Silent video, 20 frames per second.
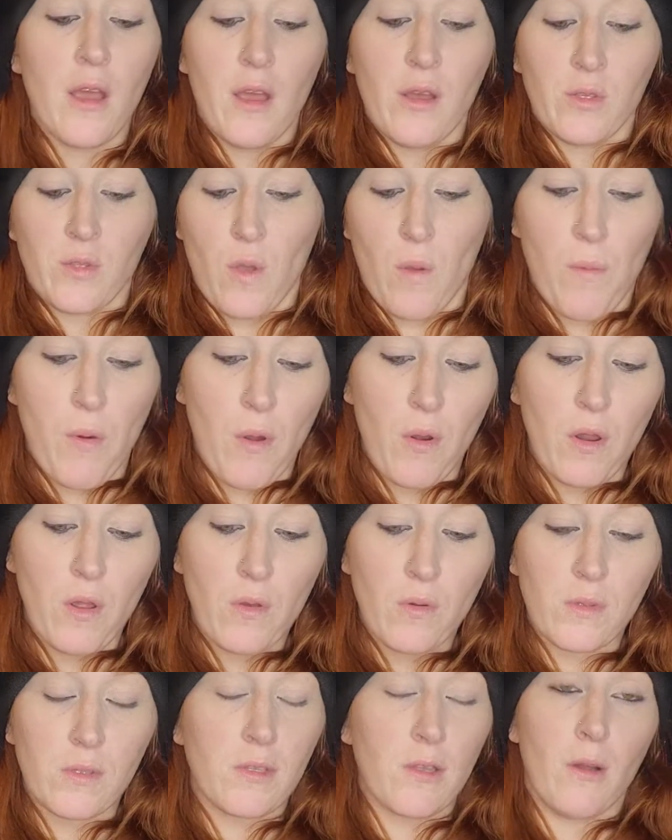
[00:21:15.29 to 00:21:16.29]
So a pony
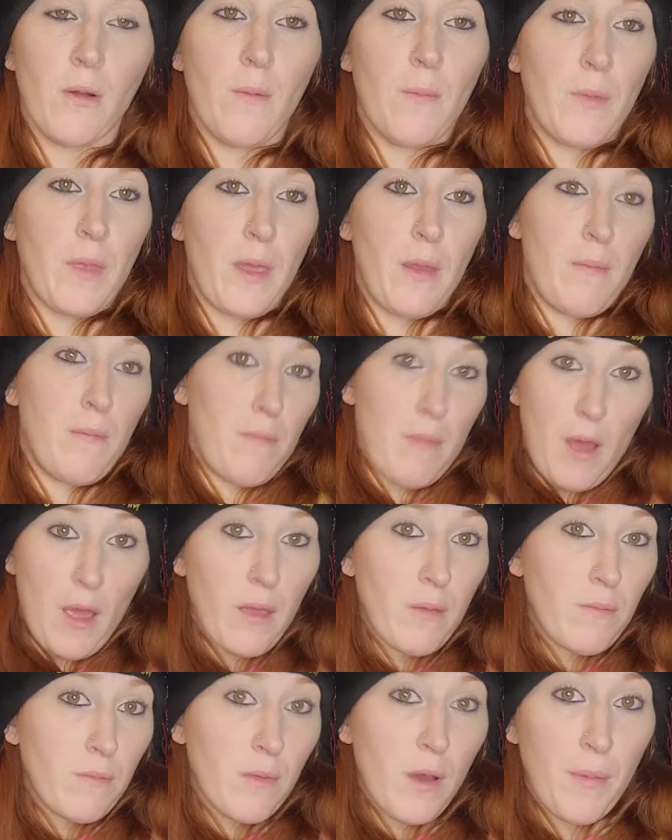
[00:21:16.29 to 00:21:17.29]
who's still, in
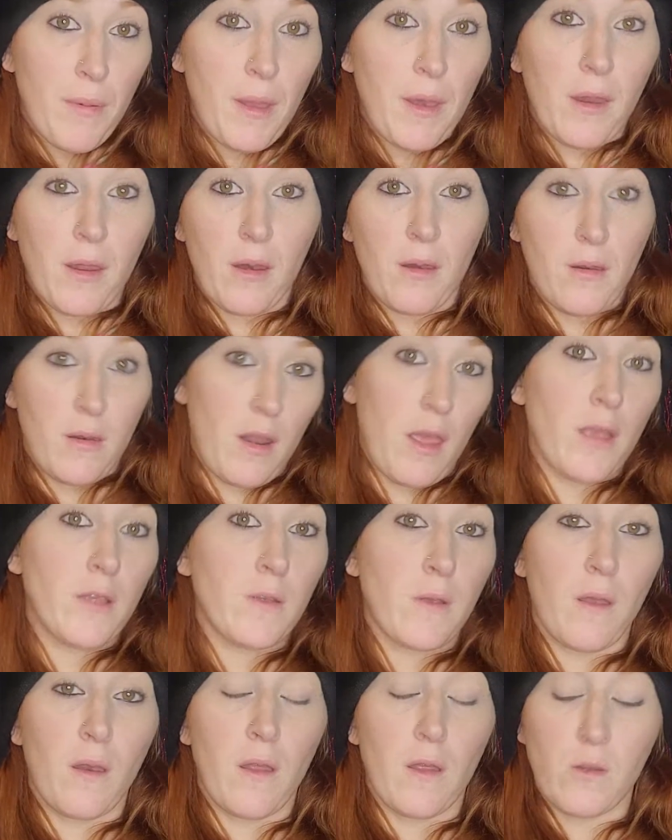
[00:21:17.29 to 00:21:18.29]
my opinion, nice
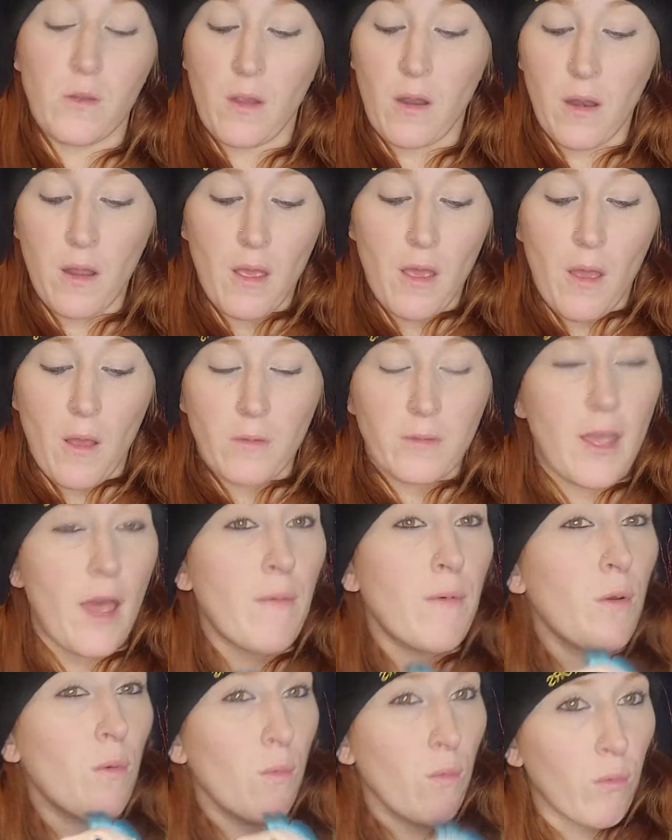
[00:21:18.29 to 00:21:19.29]
condition, to
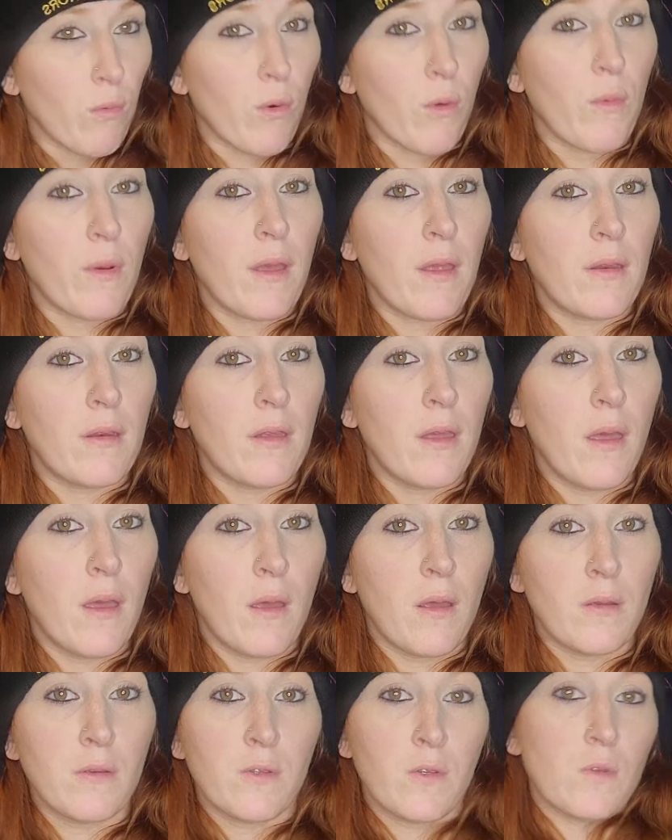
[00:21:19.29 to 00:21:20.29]
have it ruined
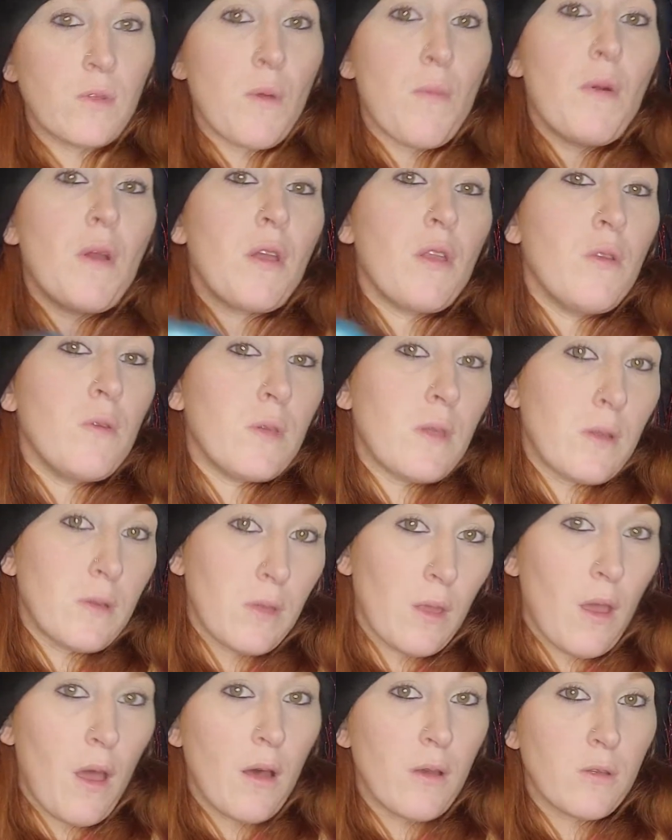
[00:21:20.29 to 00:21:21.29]
so someone can use it as
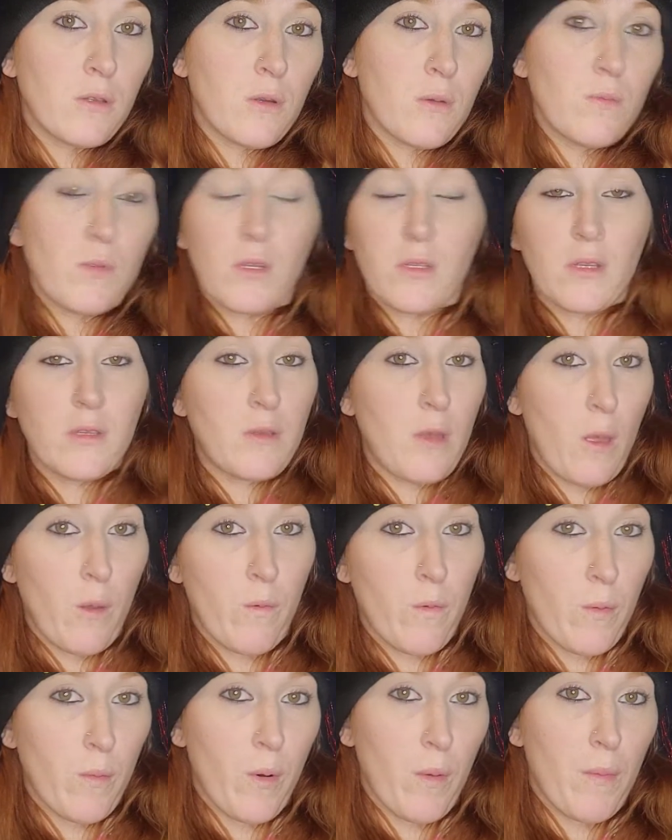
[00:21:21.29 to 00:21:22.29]
a custom just to sell it
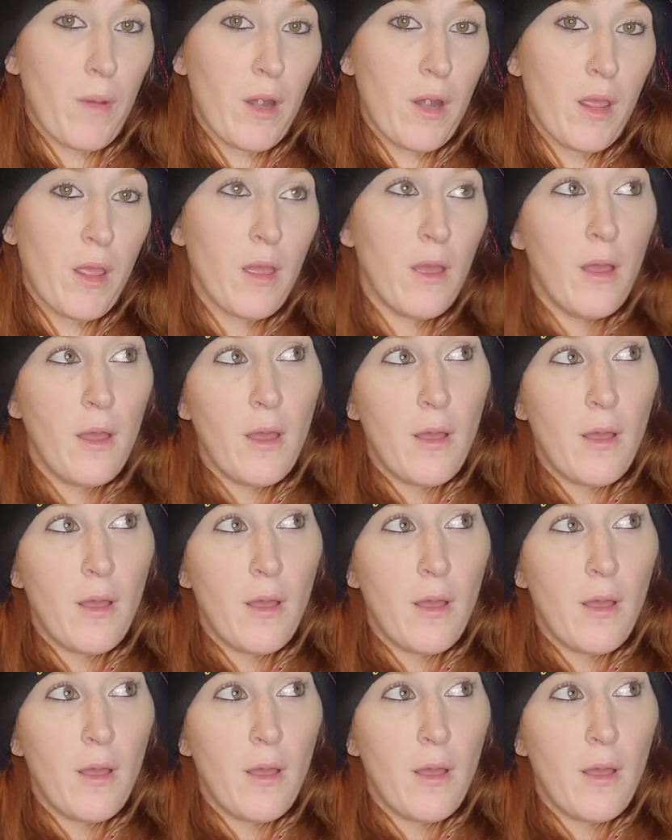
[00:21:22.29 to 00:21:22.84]
for more money,